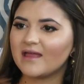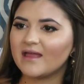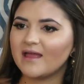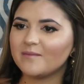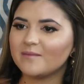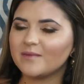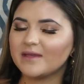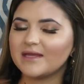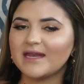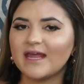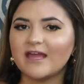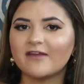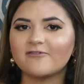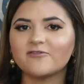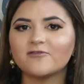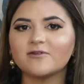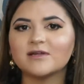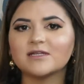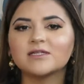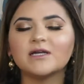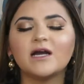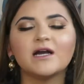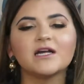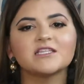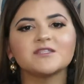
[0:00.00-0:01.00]
I mean,
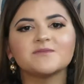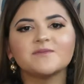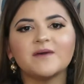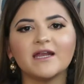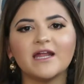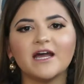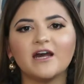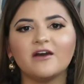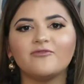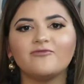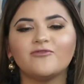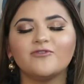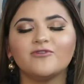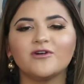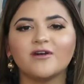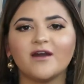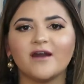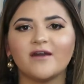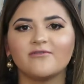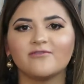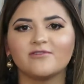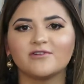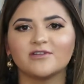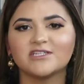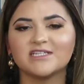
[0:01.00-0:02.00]
everyone talks about how full
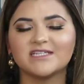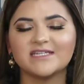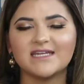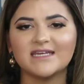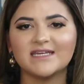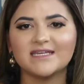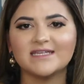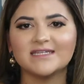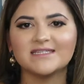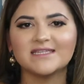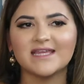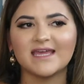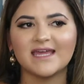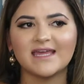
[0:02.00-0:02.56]
coverage it is,